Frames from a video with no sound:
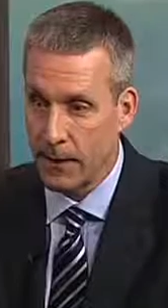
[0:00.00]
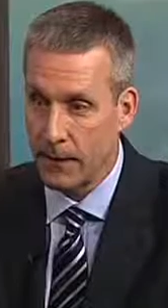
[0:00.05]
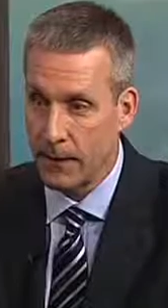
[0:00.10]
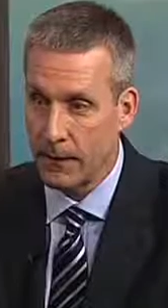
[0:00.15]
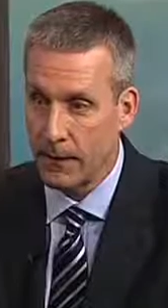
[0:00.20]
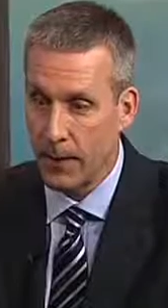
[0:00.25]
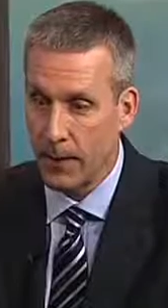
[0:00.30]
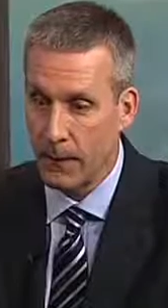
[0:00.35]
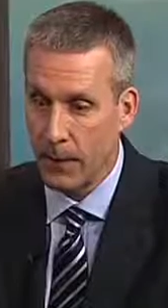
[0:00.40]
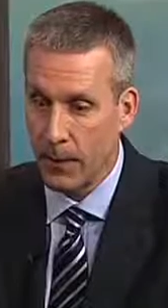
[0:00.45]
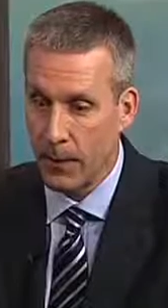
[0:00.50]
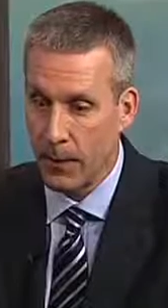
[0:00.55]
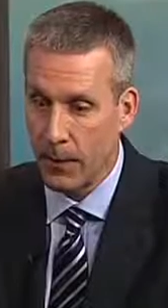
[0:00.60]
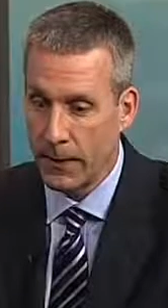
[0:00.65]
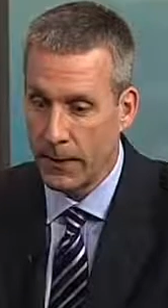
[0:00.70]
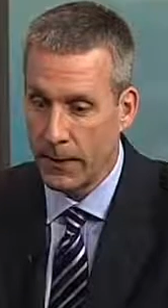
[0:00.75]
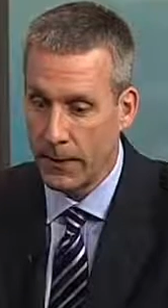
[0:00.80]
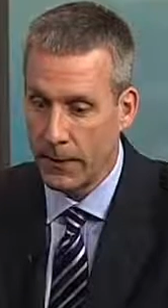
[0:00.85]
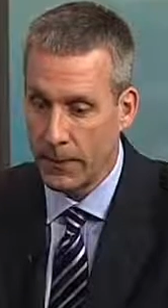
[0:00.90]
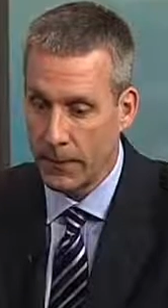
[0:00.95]
you make a great
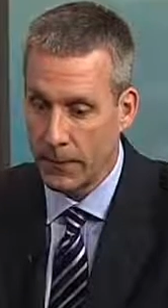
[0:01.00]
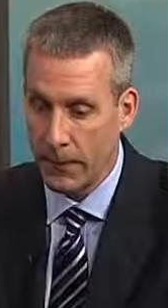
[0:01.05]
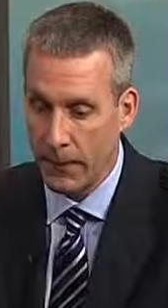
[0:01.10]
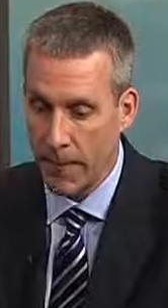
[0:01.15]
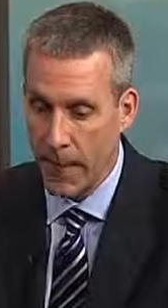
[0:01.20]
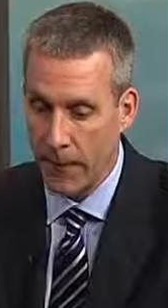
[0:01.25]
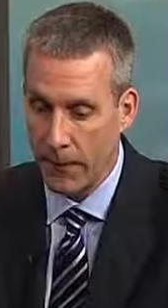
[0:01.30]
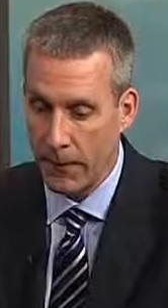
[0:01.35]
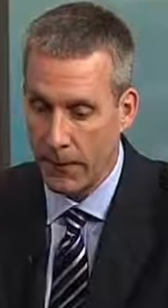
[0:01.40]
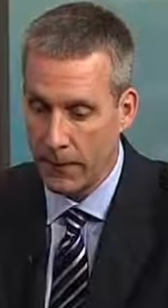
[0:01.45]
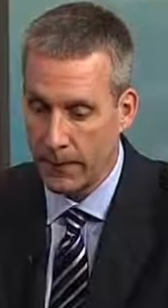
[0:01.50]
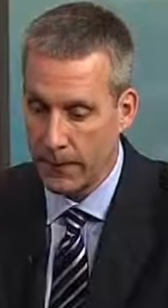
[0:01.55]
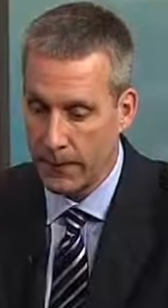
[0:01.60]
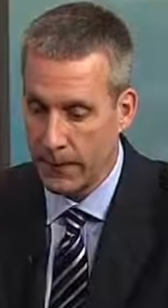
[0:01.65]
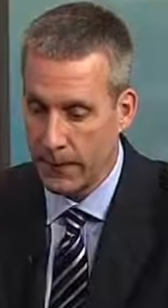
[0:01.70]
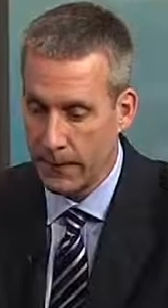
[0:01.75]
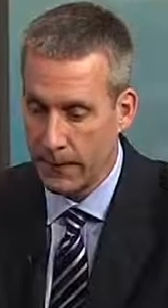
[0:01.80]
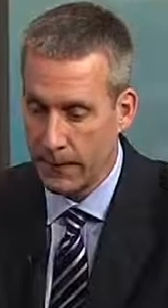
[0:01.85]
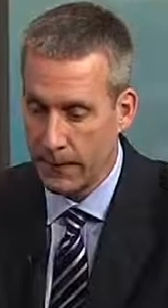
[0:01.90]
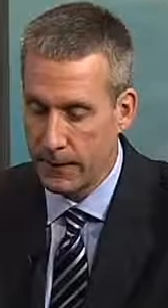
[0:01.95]
point. It's how they
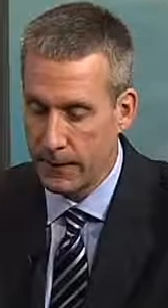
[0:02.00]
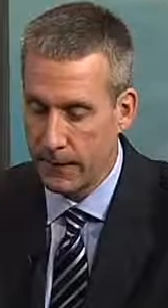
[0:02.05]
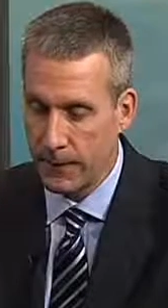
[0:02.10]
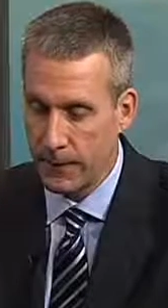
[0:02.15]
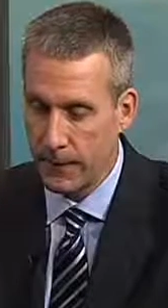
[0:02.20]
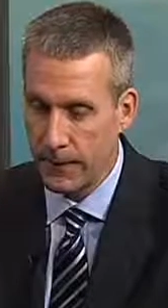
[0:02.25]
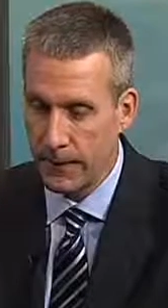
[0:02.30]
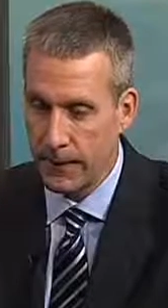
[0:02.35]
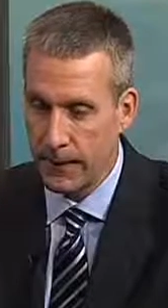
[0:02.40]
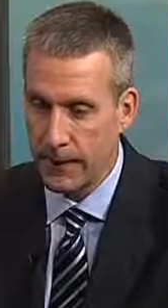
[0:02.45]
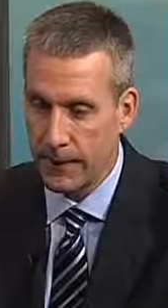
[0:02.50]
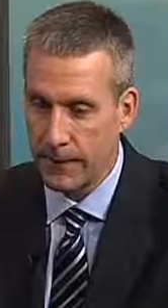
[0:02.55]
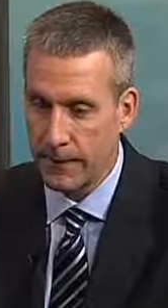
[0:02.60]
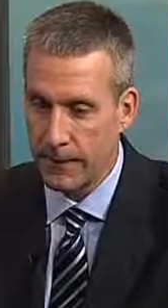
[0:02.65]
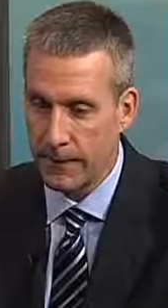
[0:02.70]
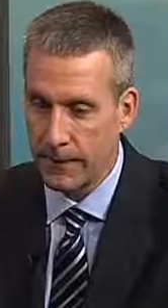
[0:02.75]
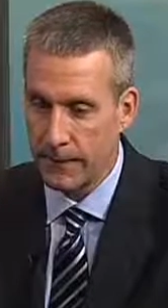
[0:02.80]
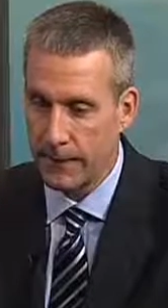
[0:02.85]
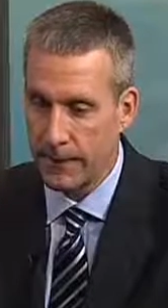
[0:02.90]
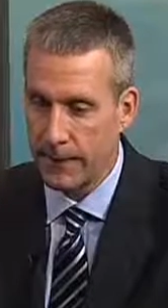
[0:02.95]
say the saying
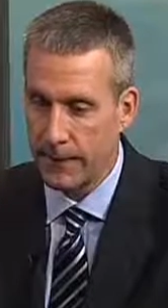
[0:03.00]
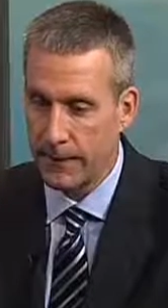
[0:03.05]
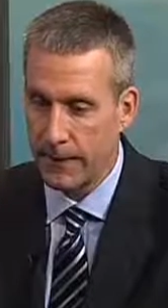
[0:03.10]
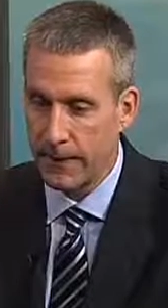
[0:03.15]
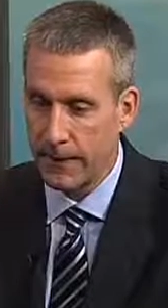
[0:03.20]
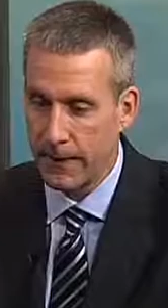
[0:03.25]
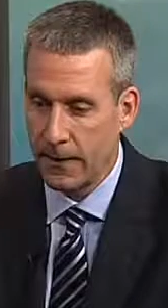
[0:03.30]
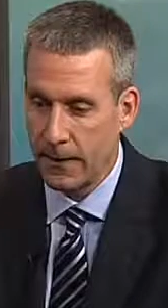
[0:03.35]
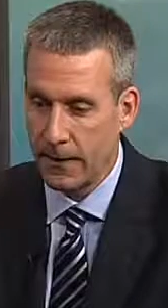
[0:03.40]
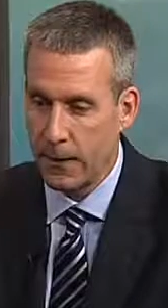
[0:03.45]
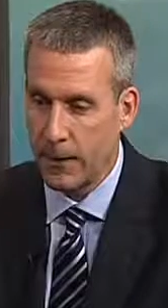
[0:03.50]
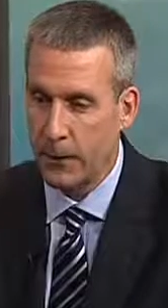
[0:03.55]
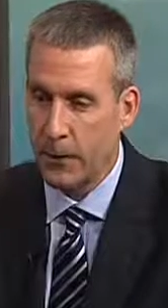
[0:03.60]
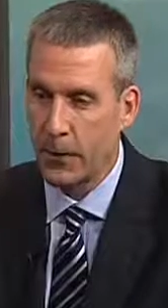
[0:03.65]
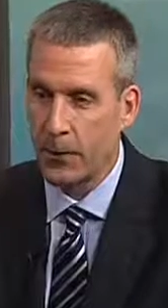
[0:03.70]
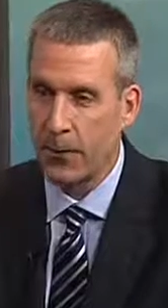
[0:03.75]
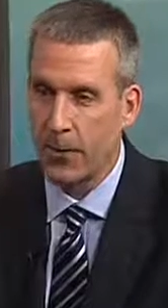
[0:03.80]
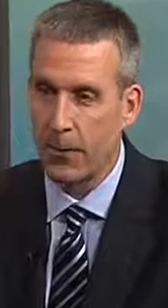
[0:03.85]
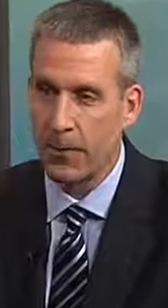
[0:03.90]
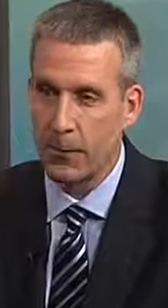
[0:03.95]
is it takes a
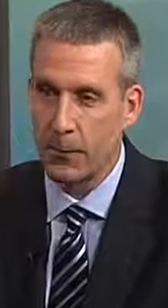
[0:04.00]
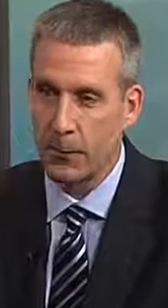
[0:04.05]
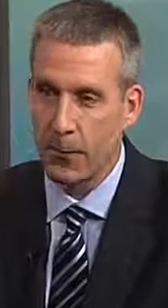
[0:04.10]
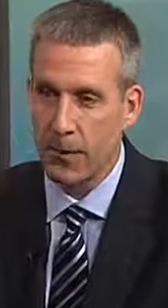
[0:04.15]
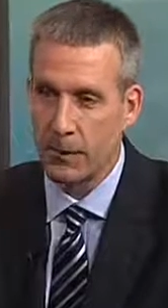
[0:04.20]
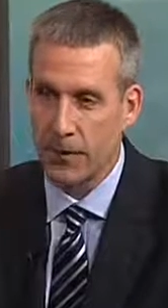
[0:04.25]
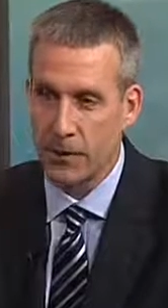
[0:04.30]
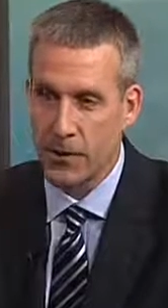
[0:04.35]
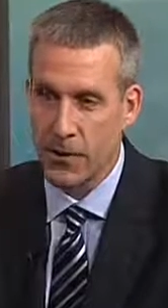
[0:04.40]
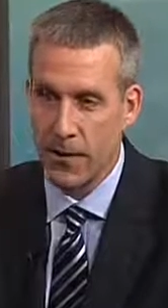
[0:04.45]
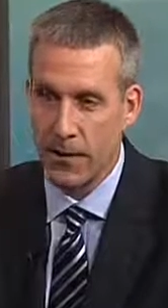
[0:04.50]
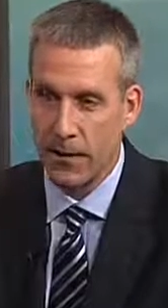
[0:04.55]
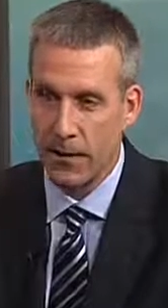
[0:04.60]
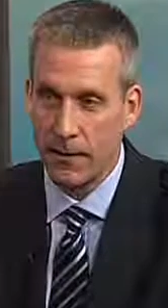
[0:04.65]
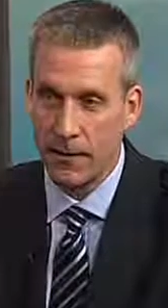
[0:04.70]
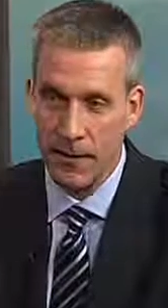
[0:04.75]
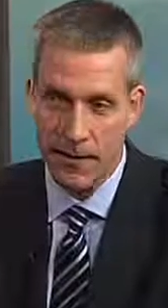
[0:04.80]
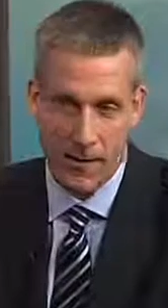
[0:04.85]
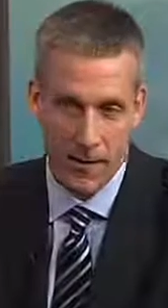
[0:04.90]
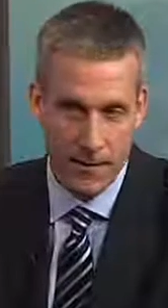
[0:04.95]
community to raise a
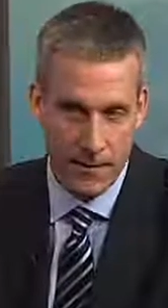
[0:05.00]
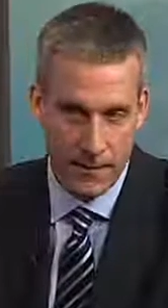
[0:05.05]
child.